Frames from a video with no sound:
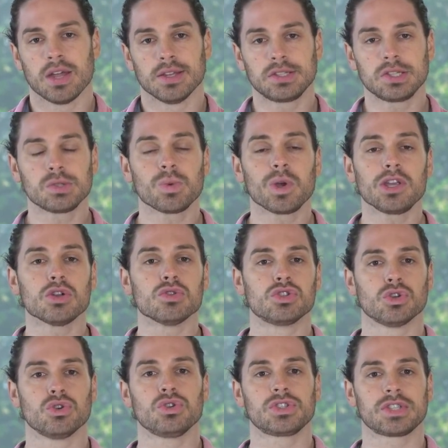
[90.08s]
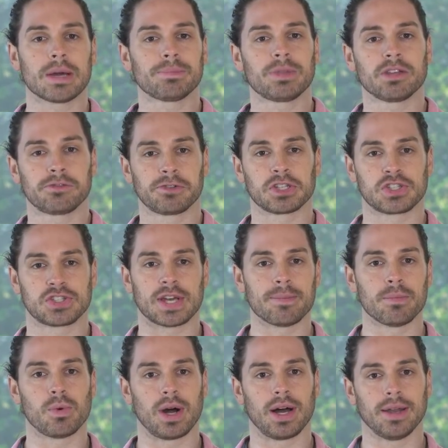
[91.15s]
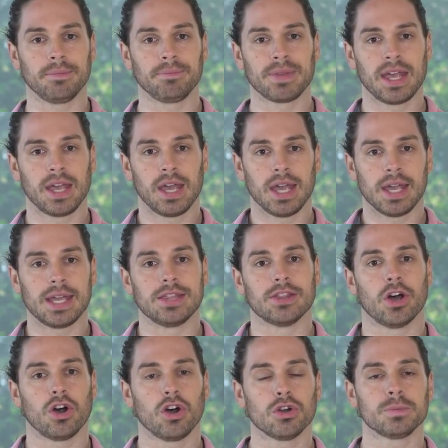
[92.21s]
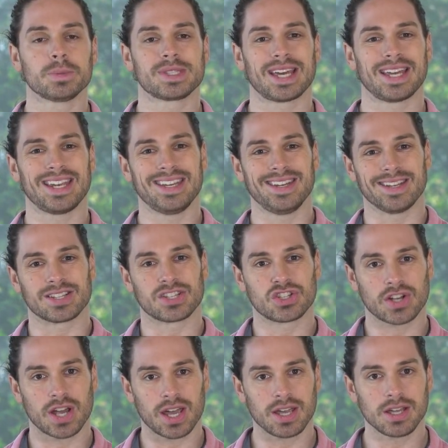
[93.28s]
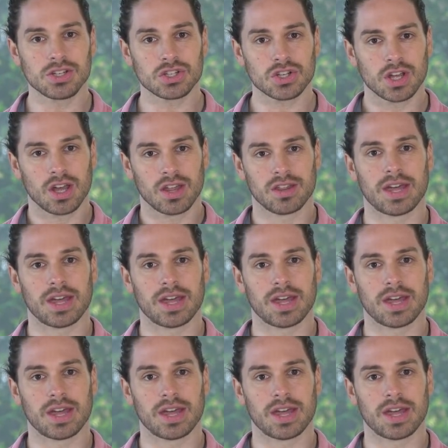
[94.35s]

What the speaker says: This is where you do something for someone in the hopes that in exchange,